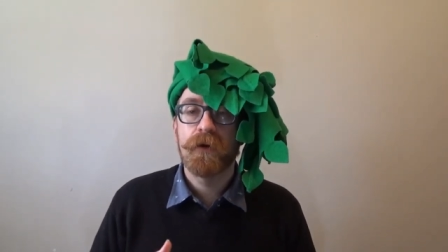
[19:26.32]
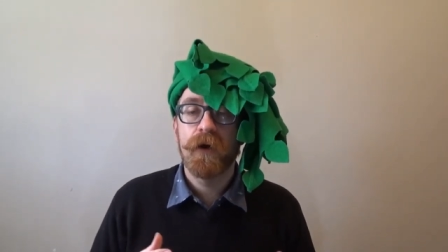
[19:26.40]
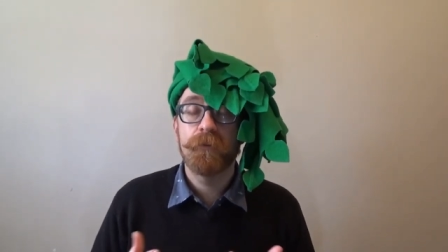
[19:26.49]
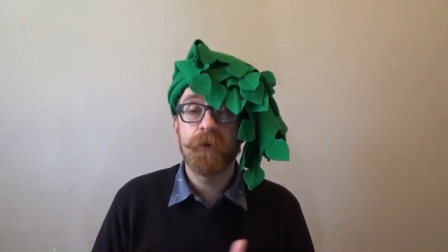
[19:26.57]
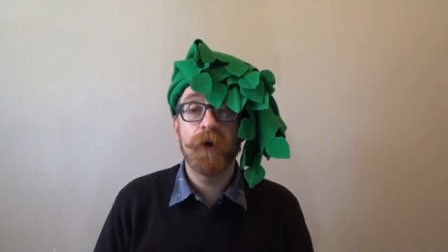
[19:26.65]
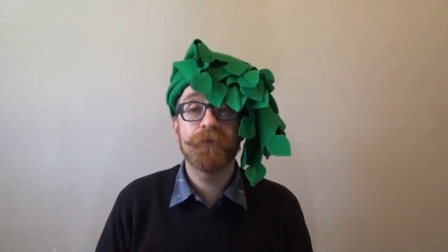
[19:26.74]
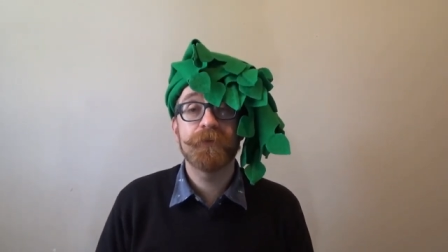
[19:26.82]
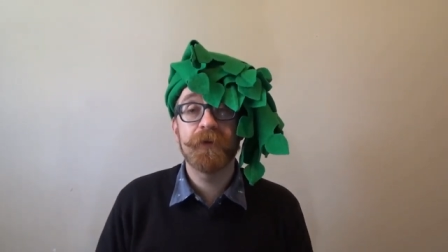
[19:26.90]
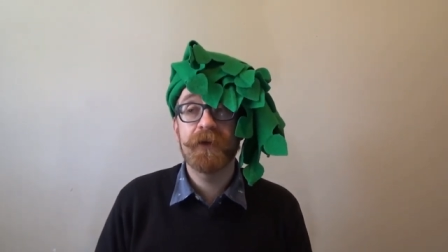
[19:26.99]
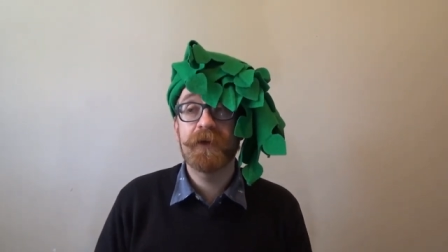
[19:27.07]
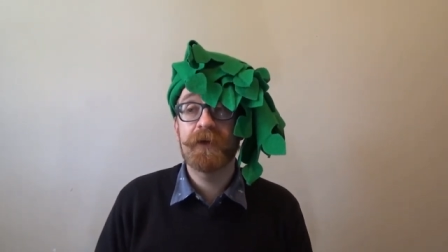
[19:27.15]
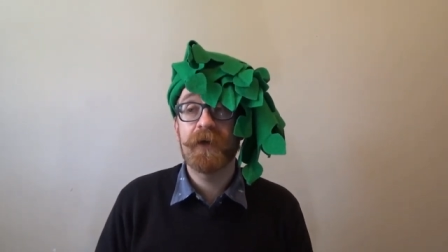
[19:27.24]
I'm
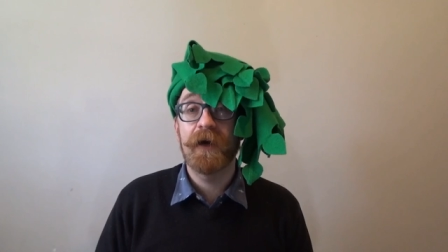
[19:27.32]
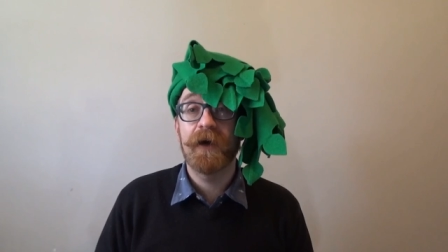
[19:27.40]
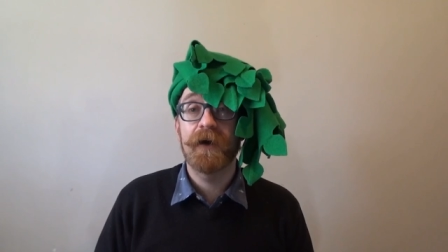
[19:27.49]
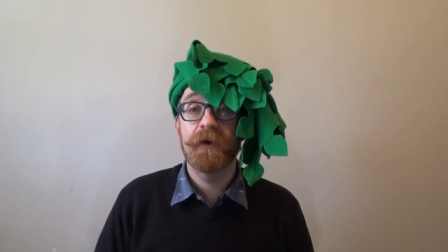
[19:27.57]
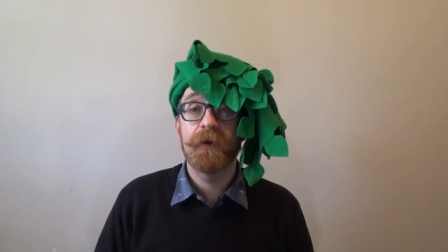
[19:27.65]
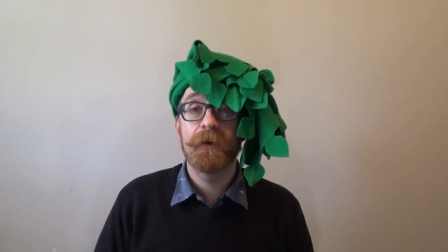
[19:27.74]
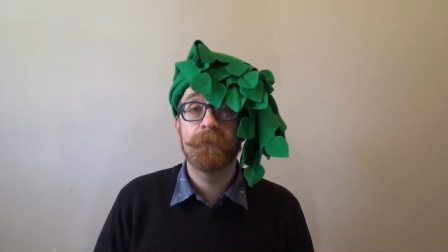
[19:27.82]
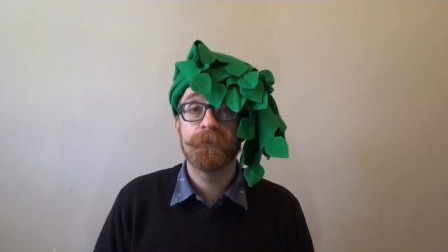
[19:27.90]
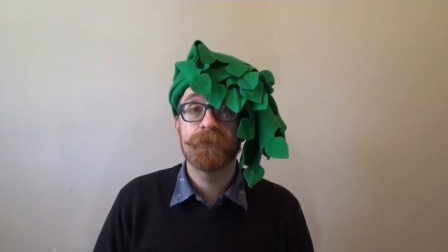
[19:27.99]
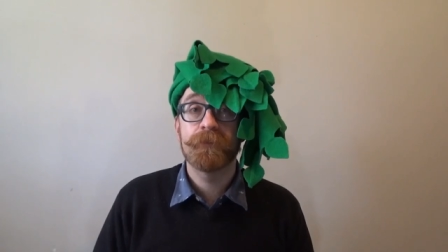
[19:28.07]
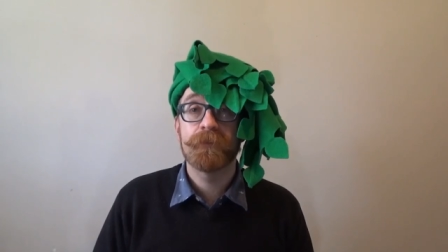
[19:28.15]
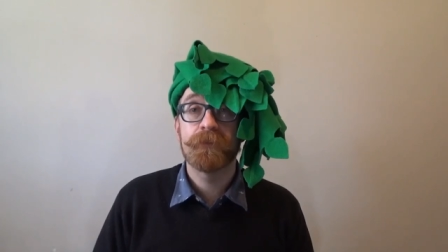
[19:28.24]
hopefully um,
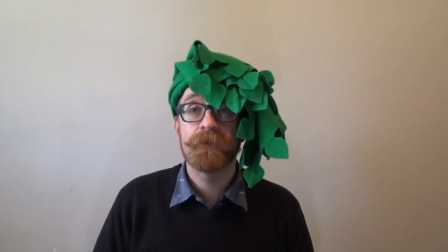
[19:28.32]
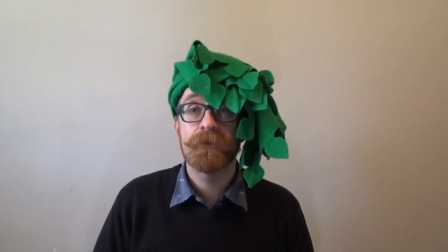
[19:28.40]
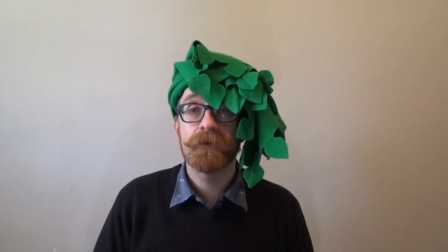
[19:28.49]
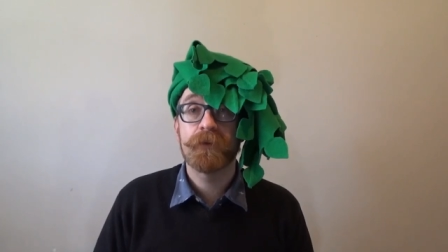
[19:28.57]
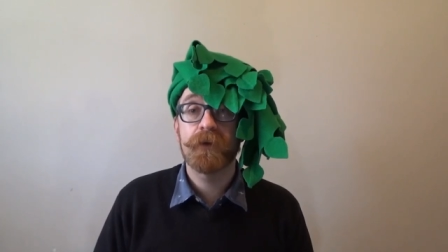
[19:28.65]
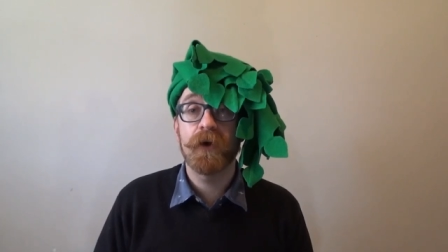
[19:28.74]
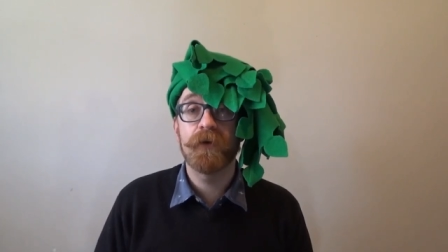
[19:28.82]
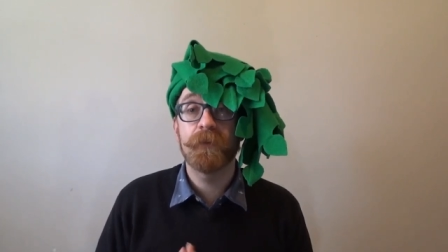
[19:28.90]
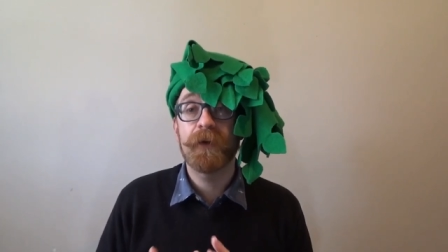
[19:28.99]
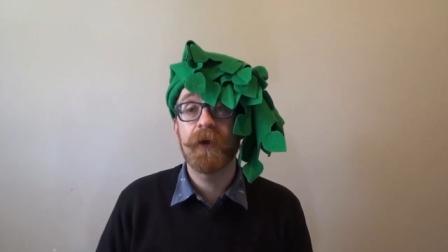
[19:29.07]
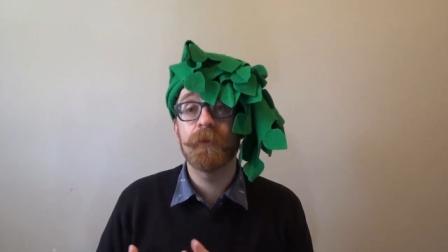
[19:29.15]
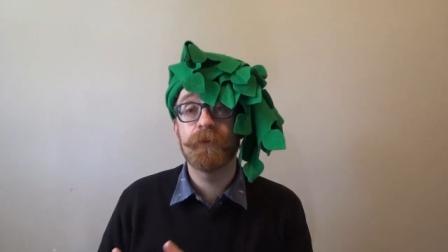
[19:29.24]
going to
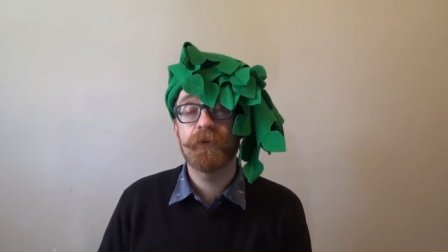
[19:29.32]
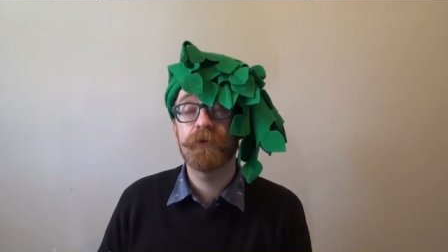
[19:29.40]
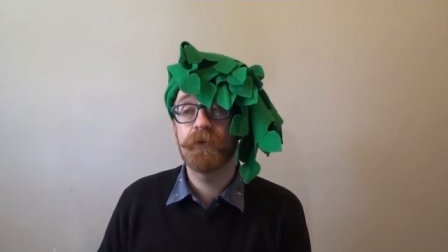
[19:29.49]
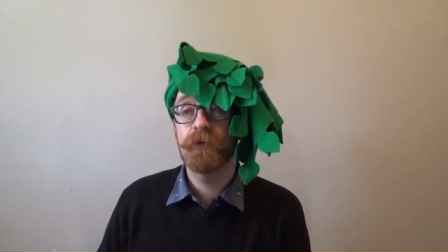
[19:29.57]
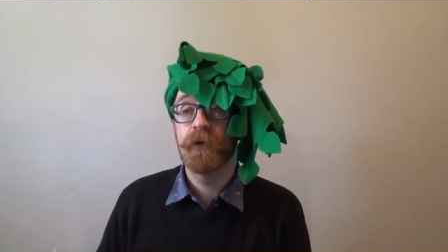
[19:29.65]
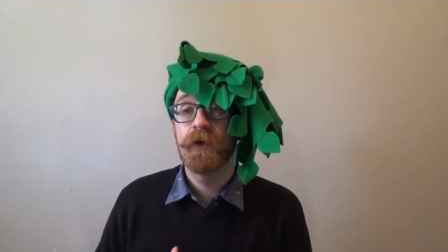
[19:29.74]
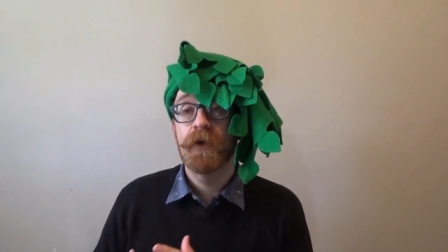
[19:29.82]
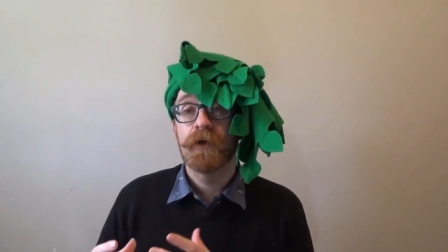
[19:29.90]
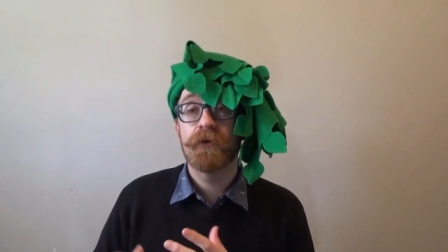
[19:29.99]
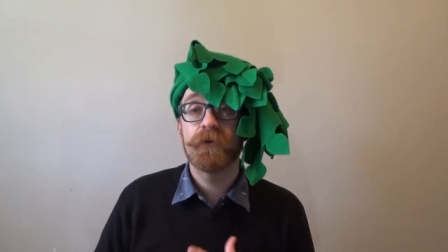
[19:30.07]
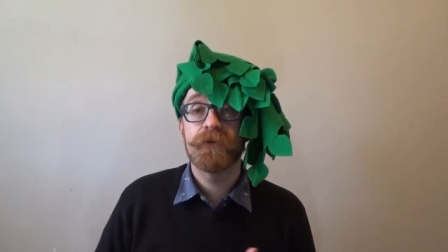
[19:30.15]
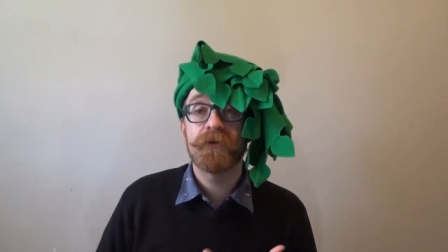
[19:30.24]
be able to
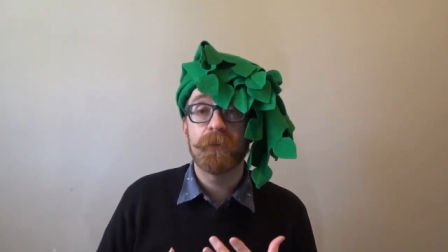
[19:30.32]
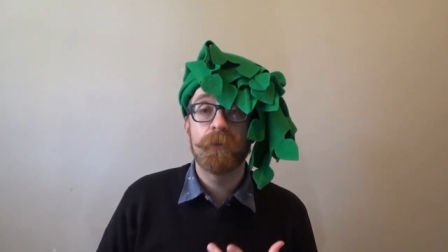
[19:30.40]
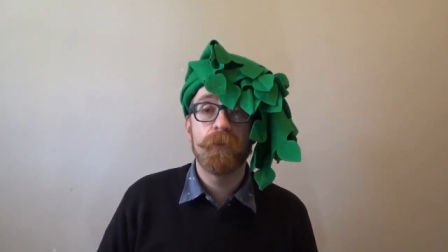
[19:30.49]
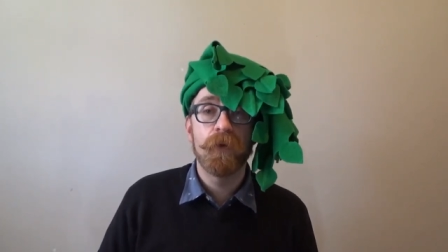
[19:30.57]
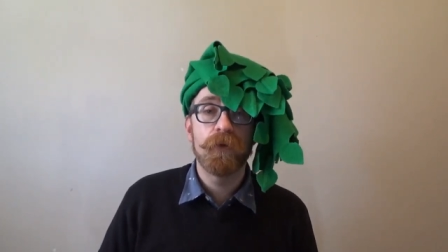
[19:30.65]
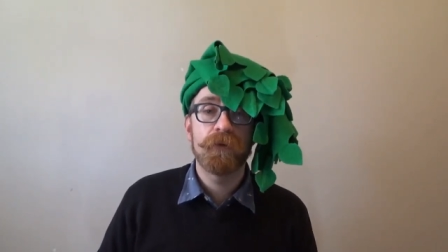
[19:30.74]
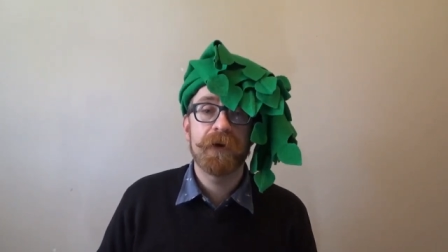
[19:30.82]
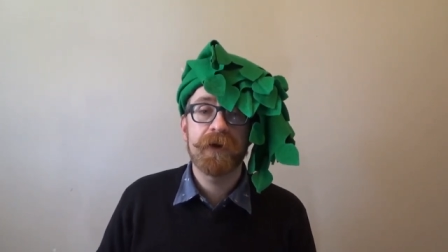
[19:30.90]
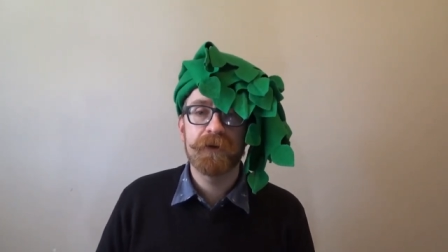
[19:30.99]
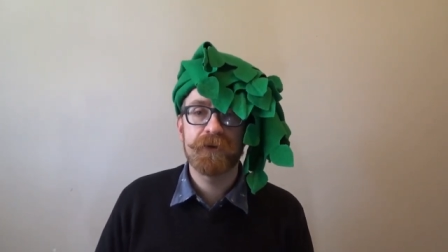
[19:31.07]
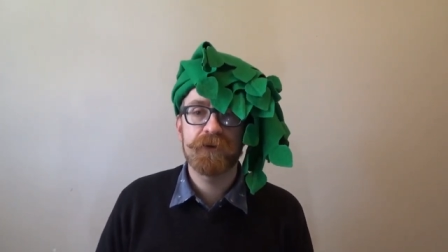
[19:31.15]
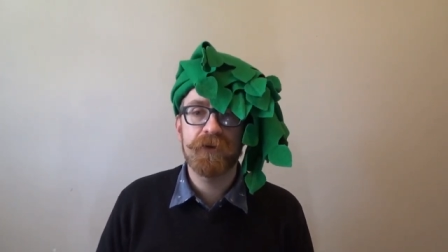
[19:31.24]
do some more
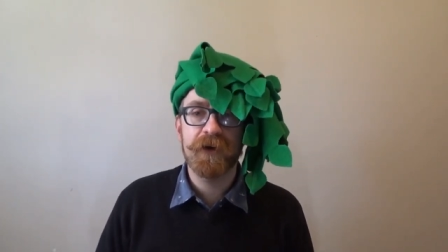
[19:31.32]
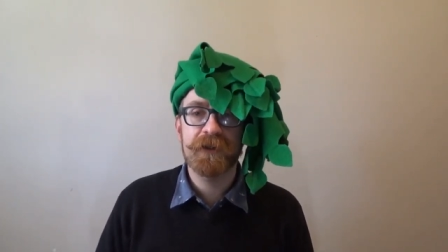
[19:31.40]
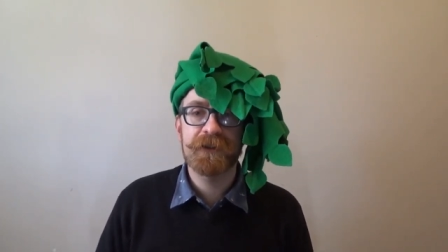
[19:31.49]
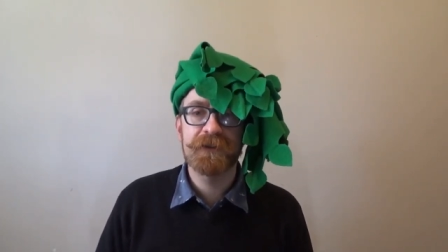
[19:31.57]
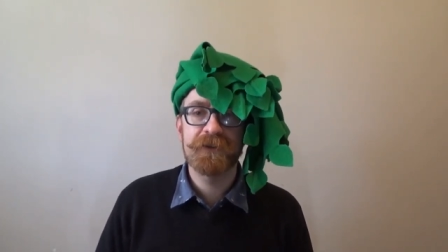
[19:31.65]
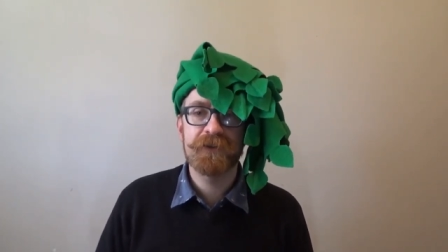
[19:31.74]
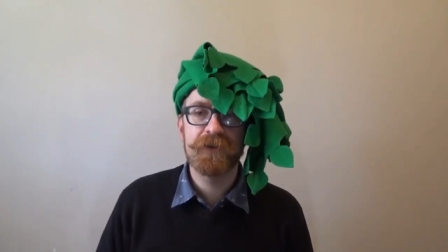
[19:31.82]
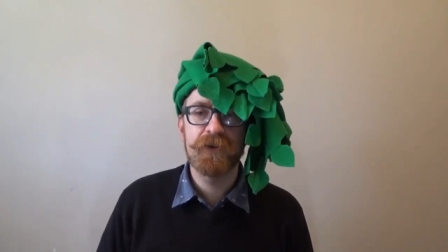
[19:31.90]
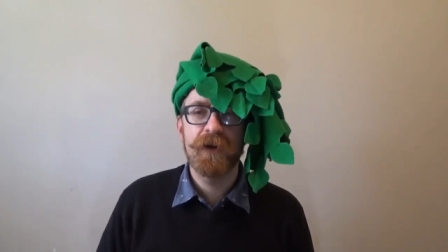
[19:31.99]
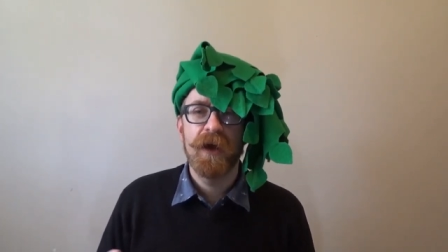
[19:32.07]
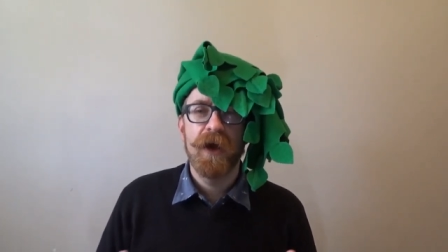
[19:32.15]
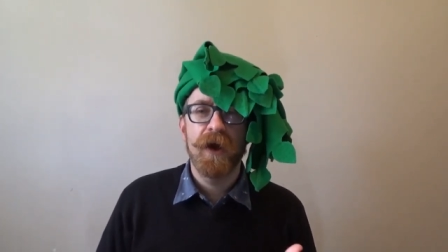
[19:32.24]
reconstructions
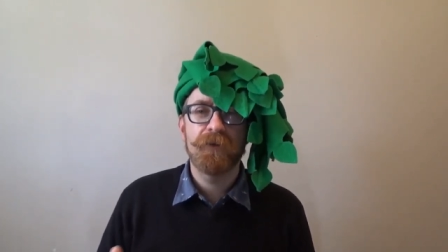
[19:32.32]
soon.